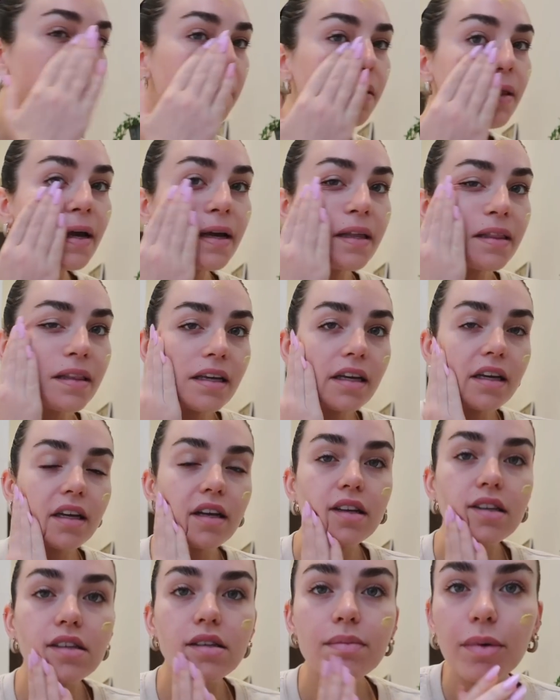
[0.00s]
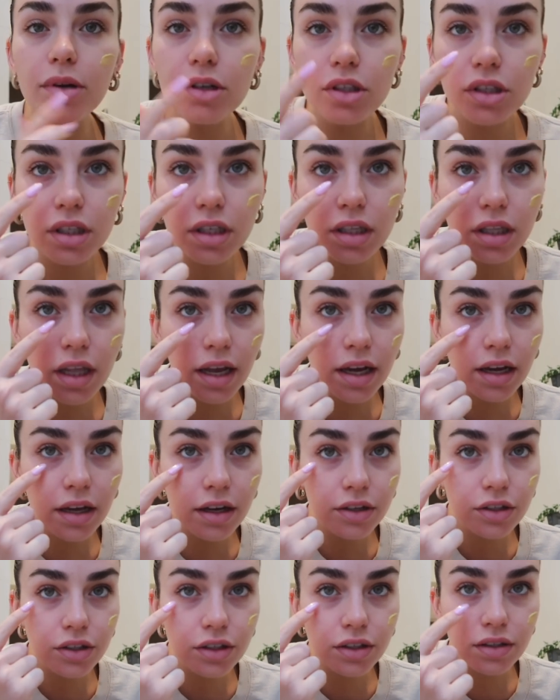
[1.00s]
lately, especially
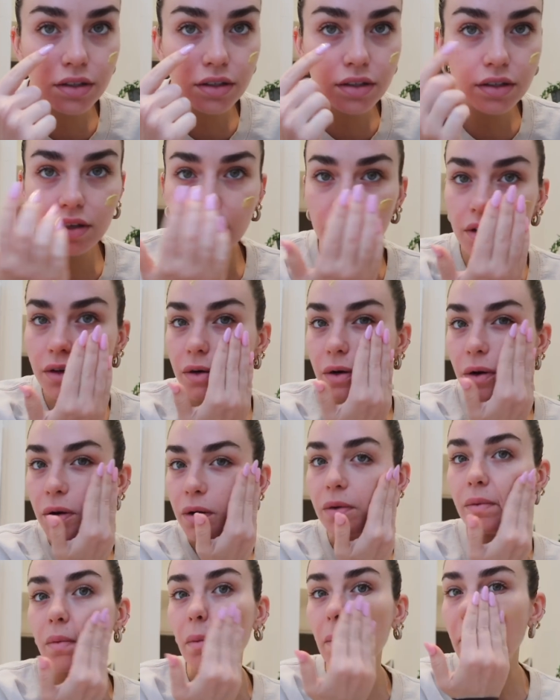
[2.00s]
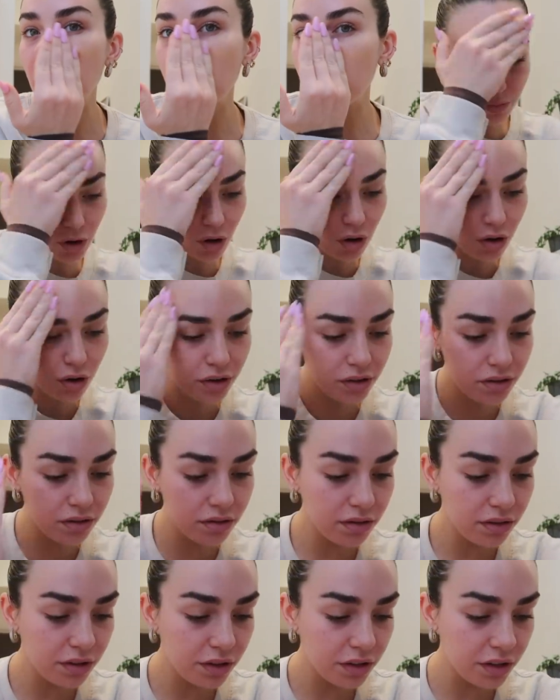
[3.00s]
like just, I don't know. I'm not
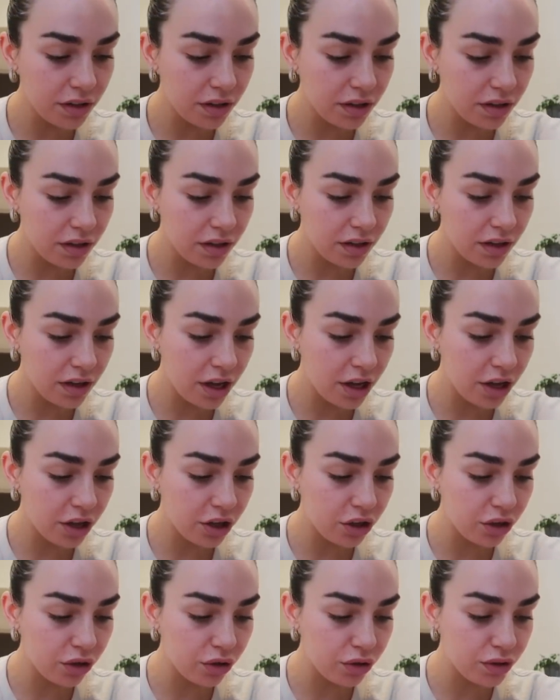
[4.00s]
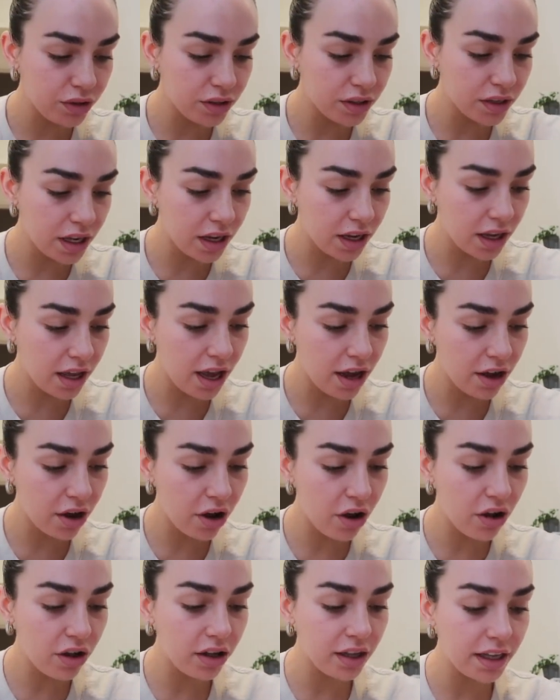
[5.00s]
a huge skincare
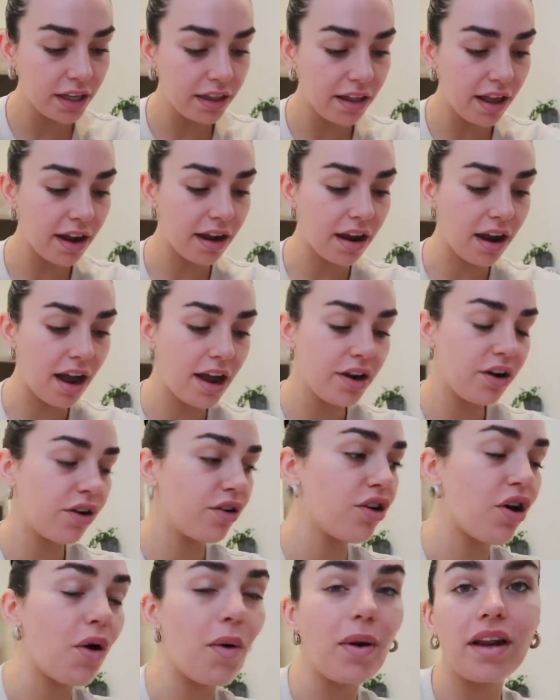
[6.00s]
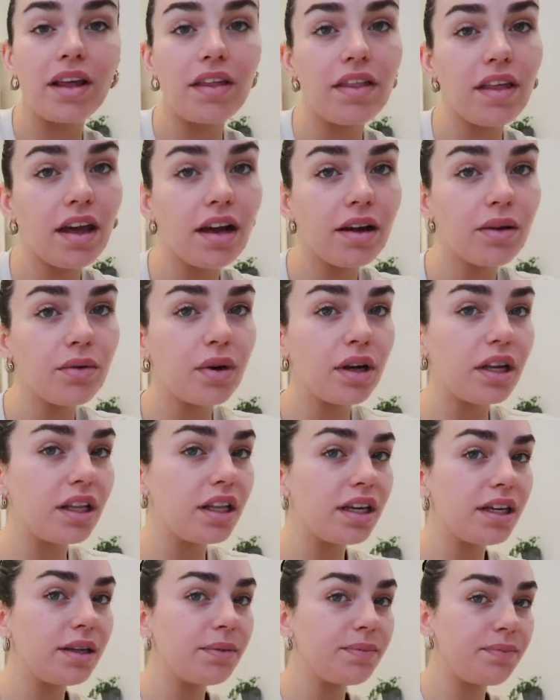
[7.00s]
girly, like I don't know anything
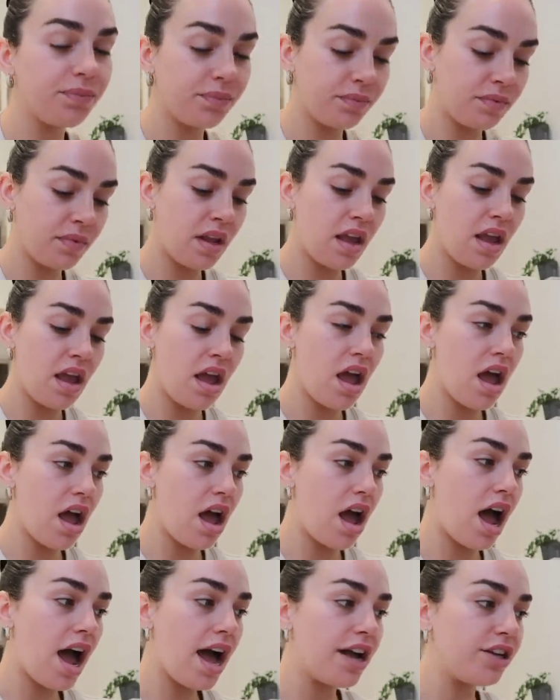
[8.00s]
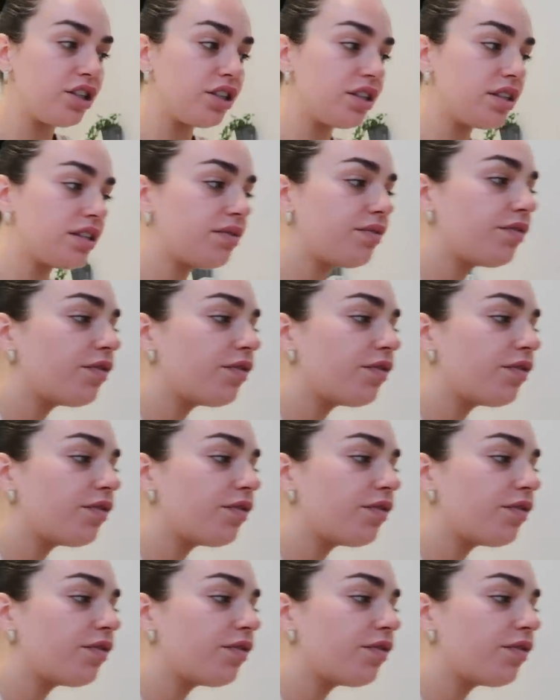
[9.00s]
really. I just